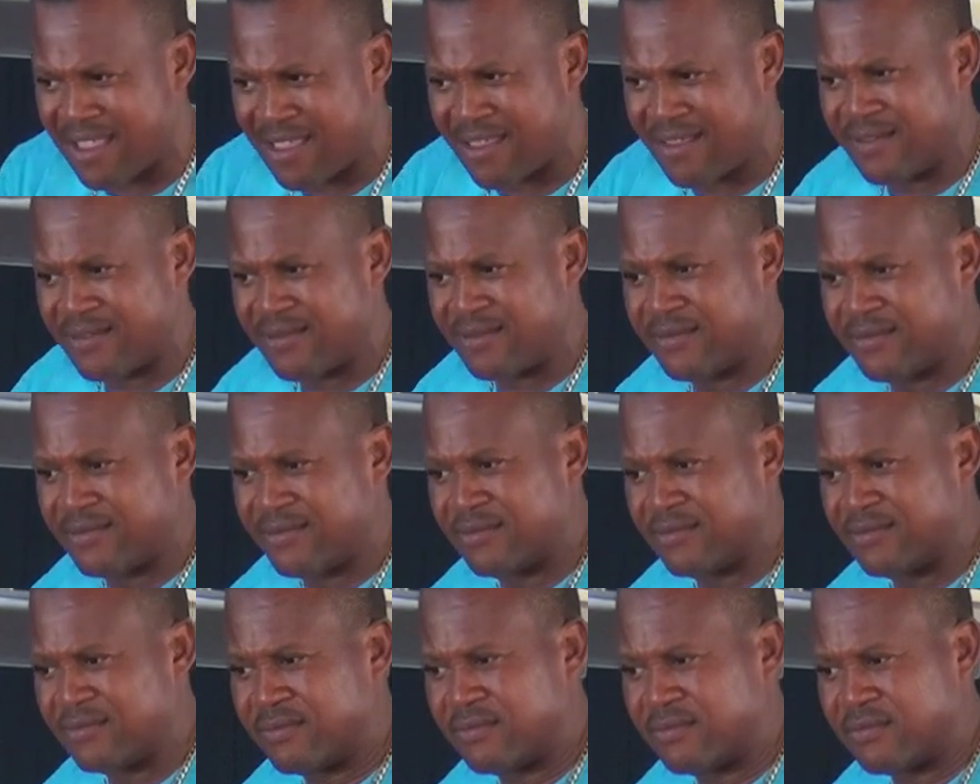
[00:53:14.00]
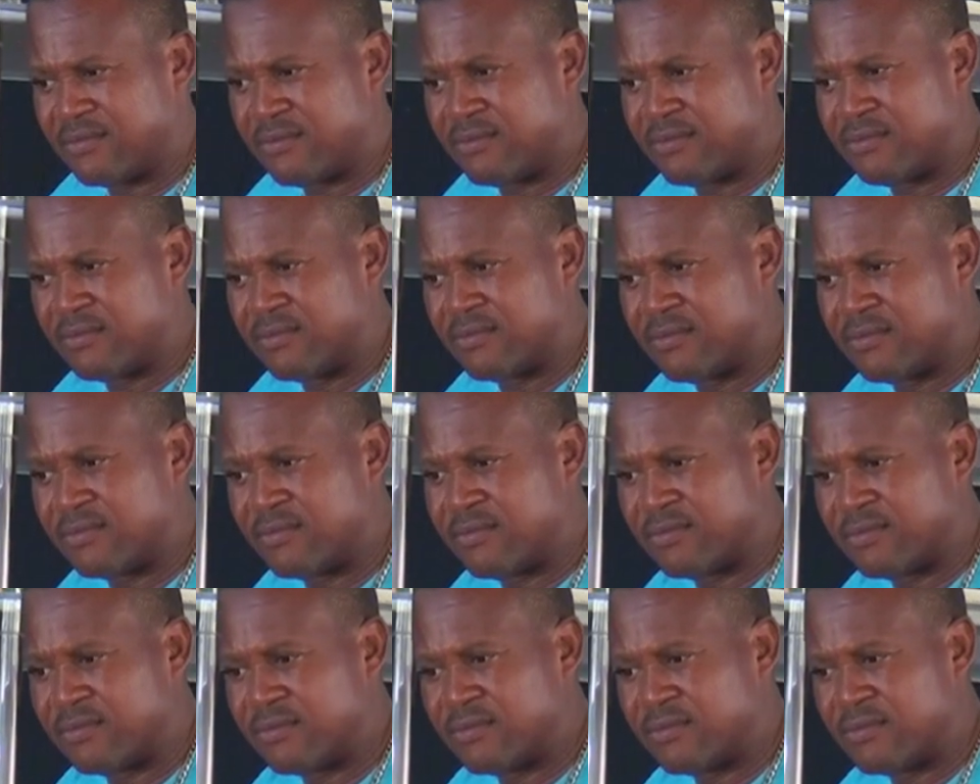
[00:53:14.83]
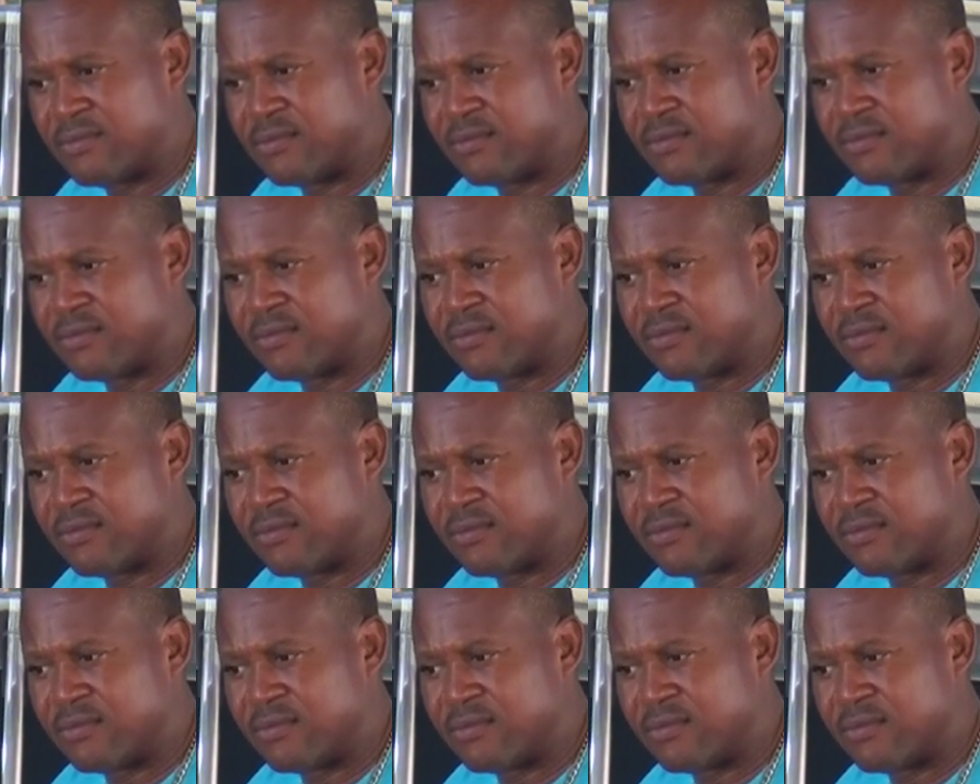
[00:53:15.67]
(no one is talking)